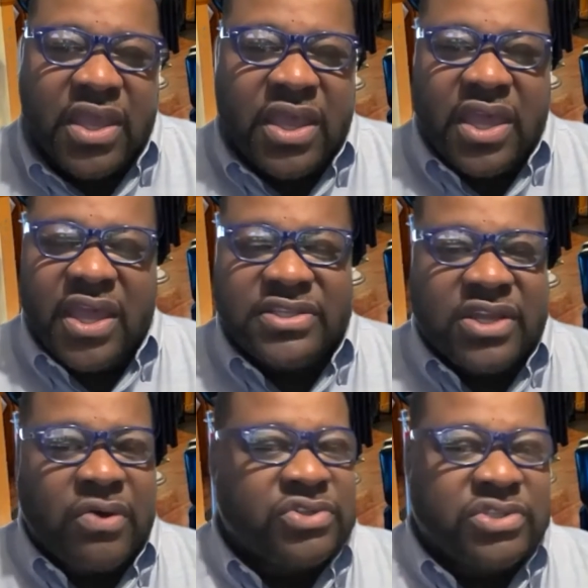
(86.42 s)
it
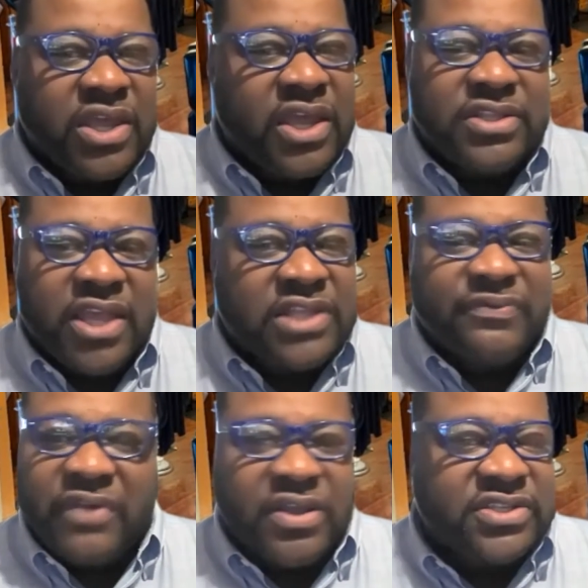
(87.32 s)
goes, it, it's
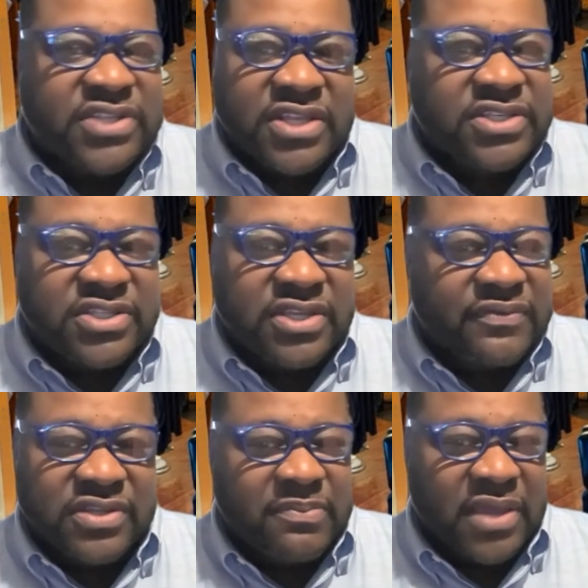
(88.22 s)
very sensitive
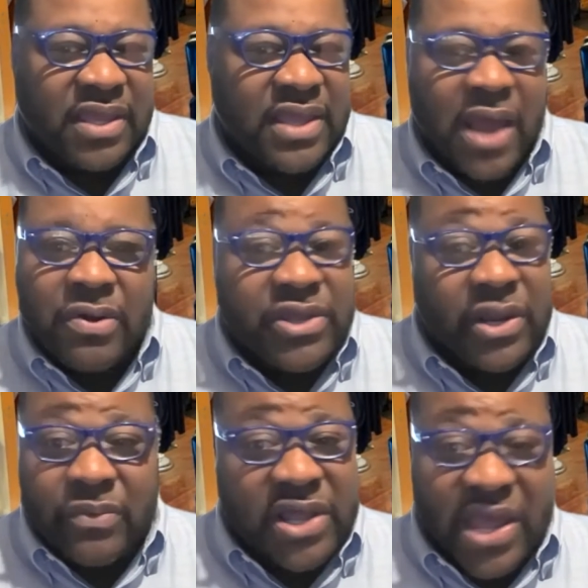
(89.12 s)
to me. I don't care
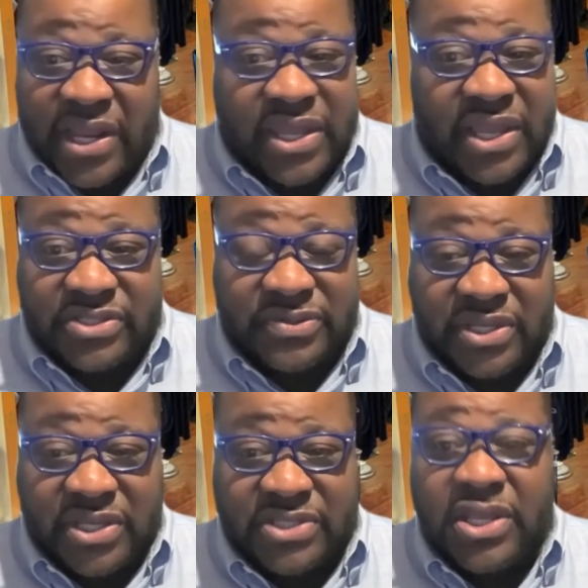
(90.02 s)
what kind of cancer it
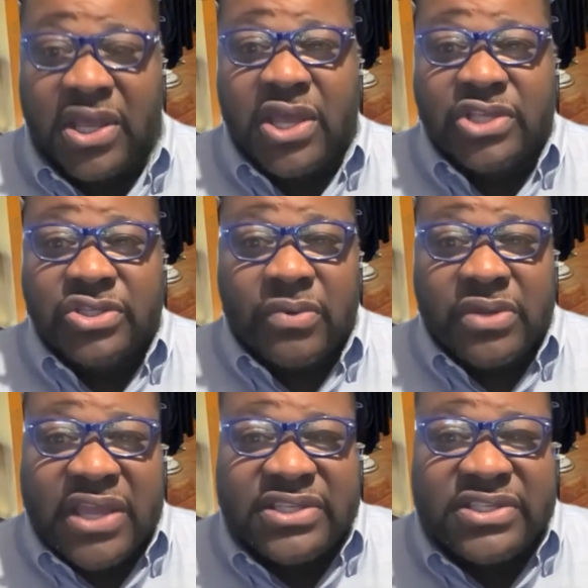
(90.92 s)
is. So when
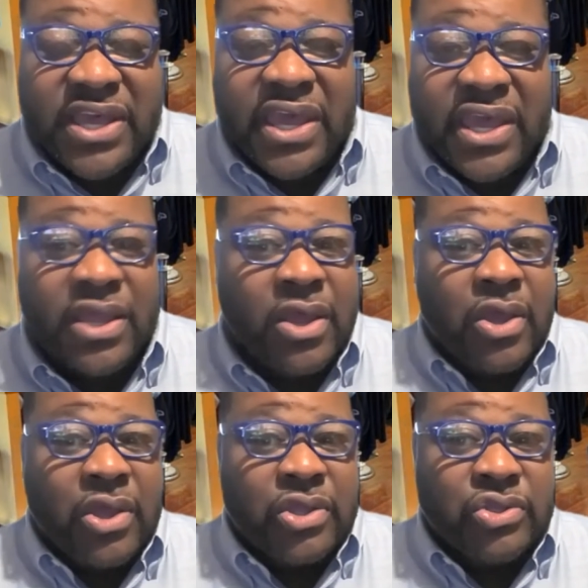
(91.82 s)
they said
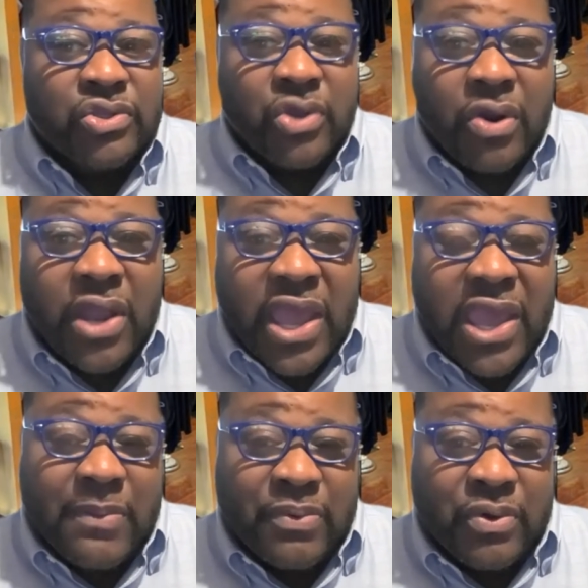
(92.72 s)
you're
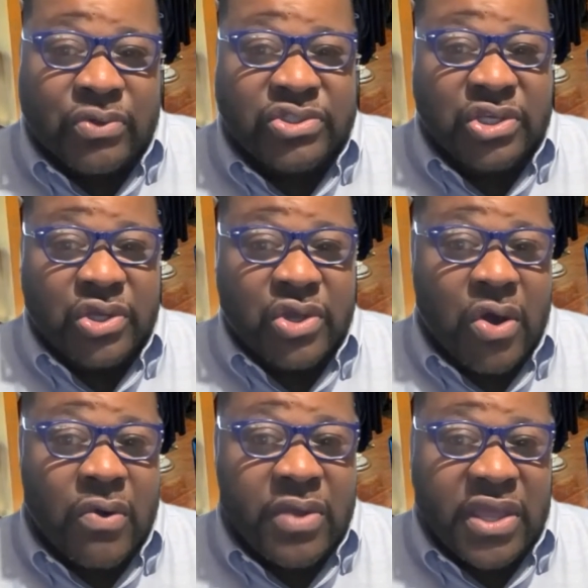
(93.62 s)
able to
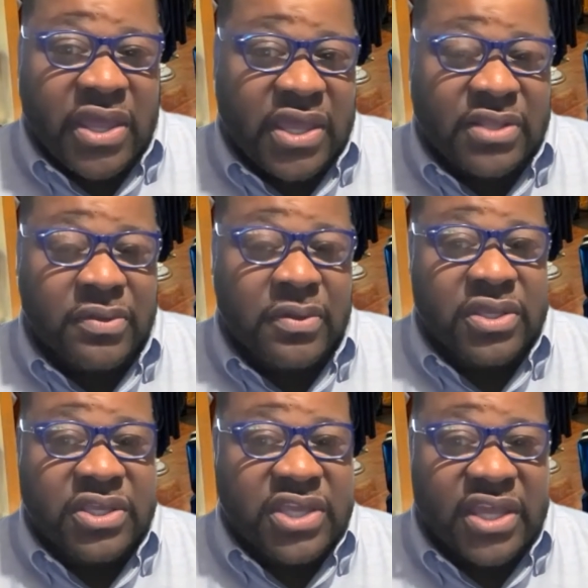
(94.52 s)
go in,
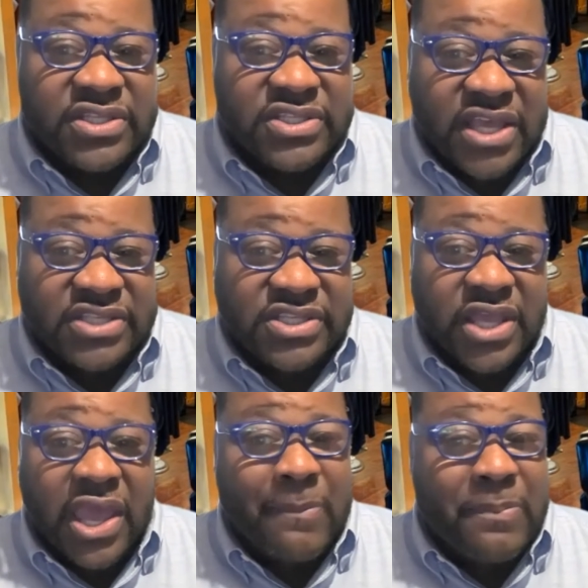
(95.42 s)
get tested,
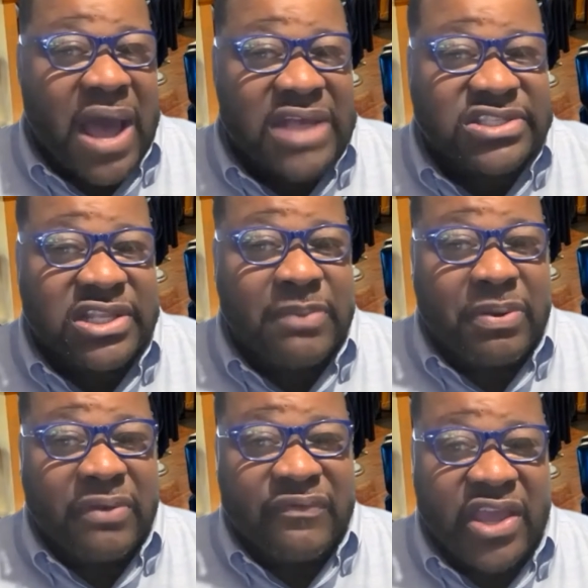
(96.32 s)
and possibly
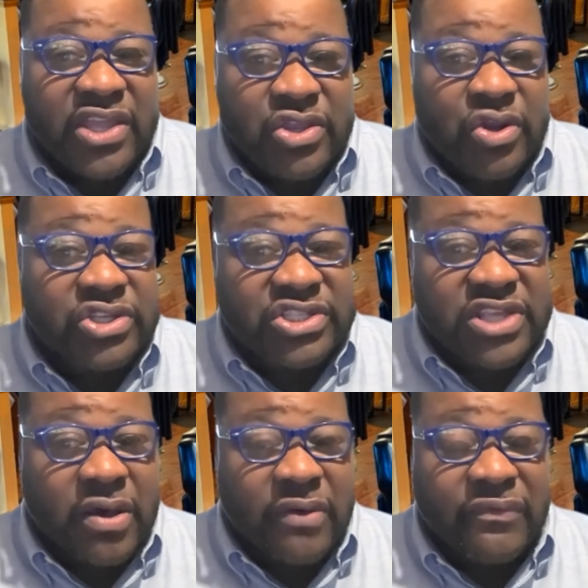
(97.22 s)
prevent
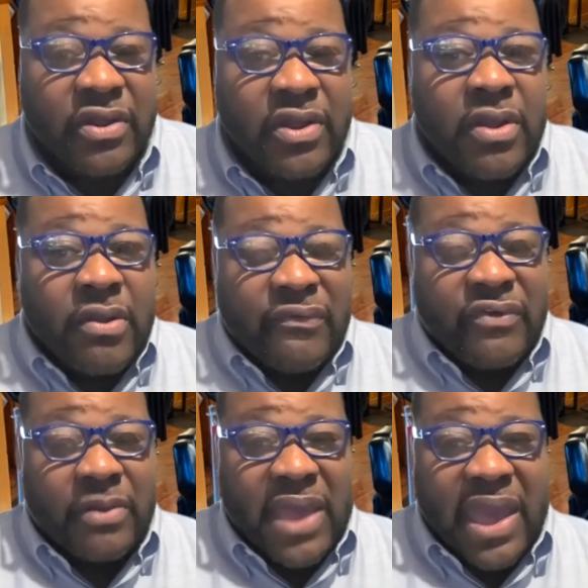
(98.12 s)
yourself
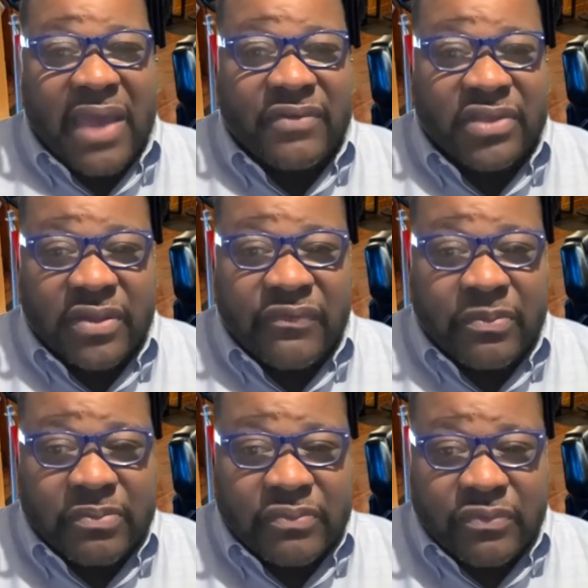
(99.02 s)
from having
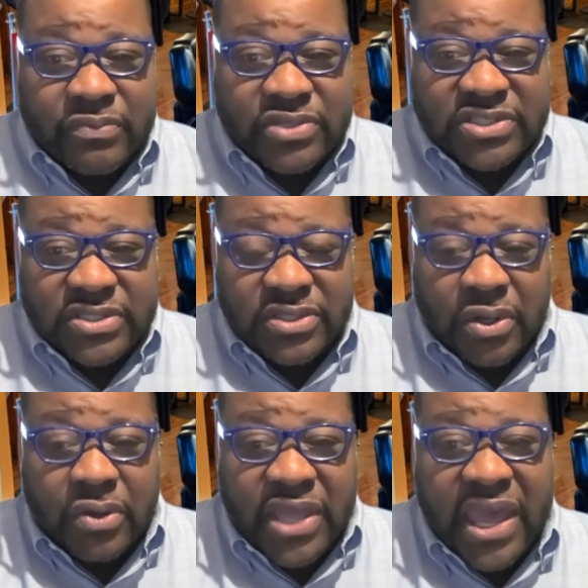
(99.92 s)
from you
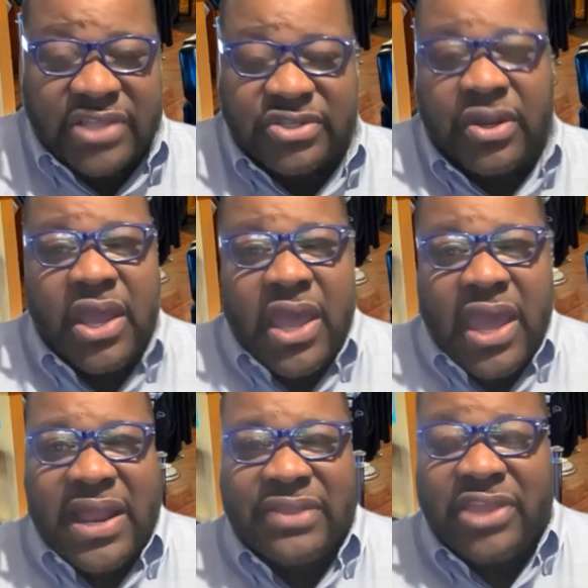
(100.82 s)
know cancer,
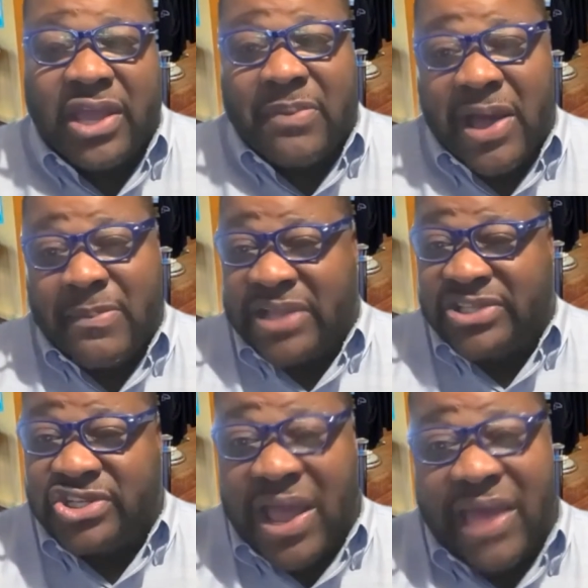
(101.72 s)
and I think about my
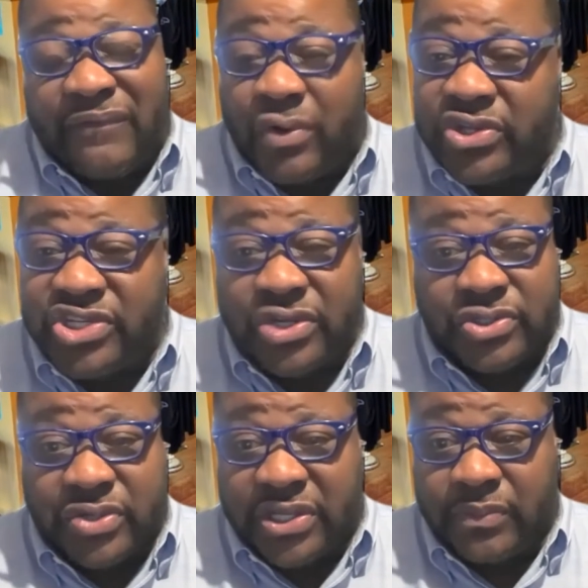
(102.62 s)
child. I have four
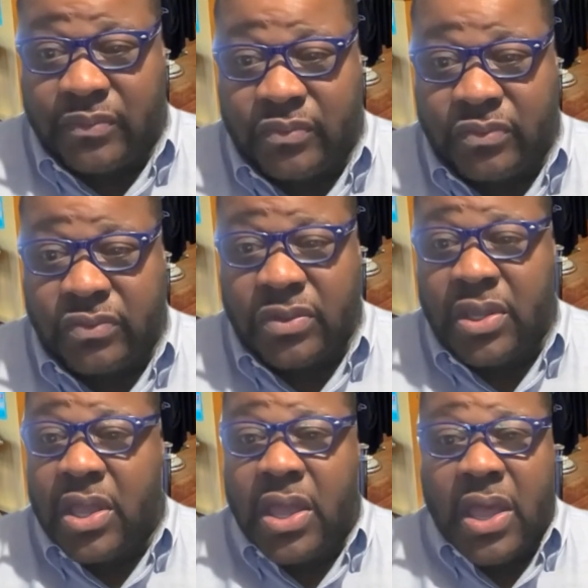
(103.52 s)
children.
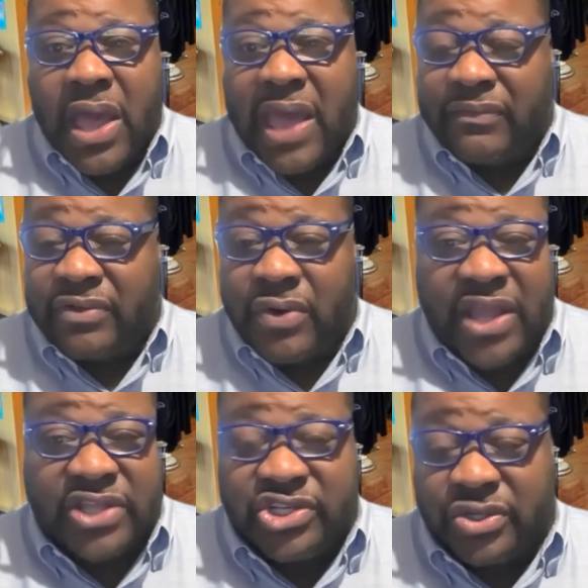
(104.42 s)
I have
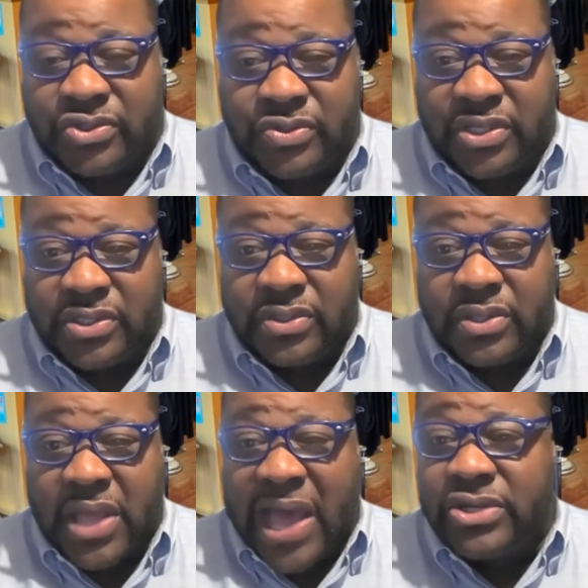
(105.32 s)
grandchildren.
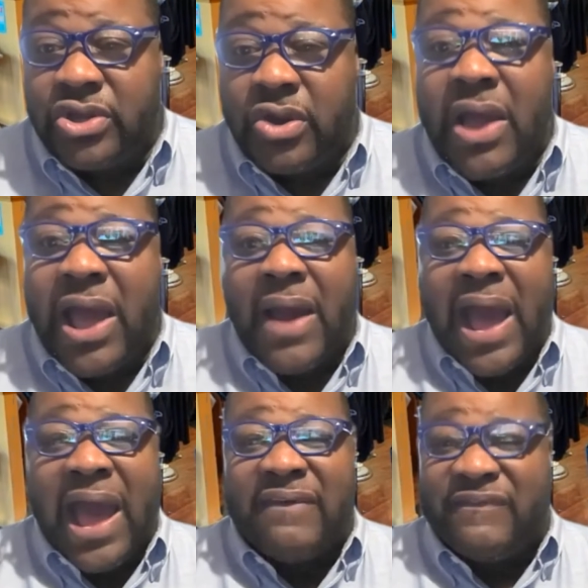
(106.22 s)
I know how
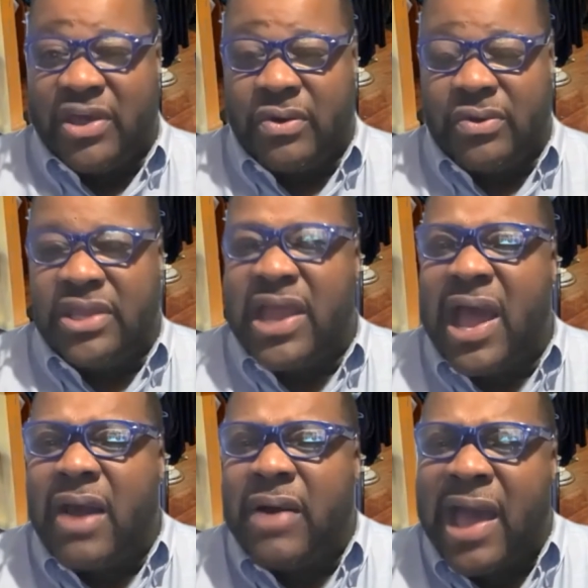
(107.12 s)
I felt and
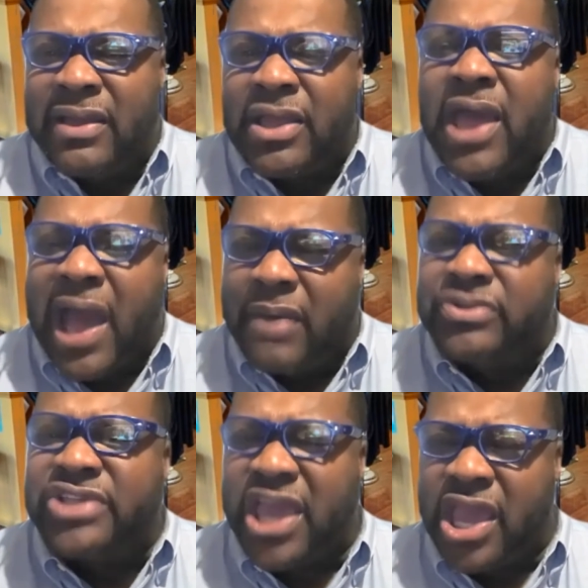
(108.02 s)
how I I
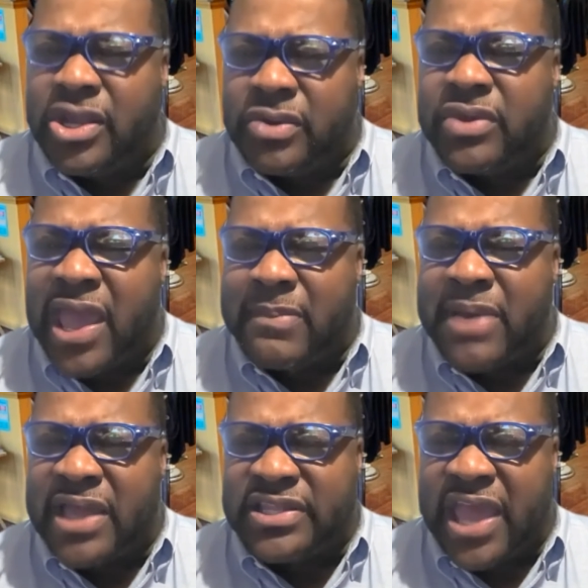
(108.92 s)
was angry at
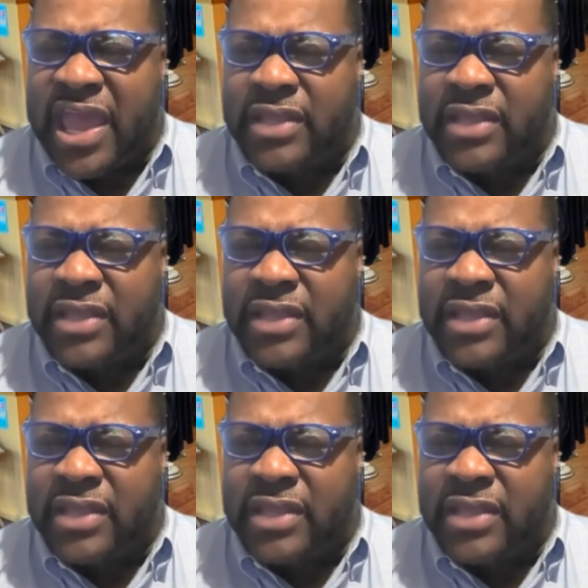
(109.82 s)
my dad.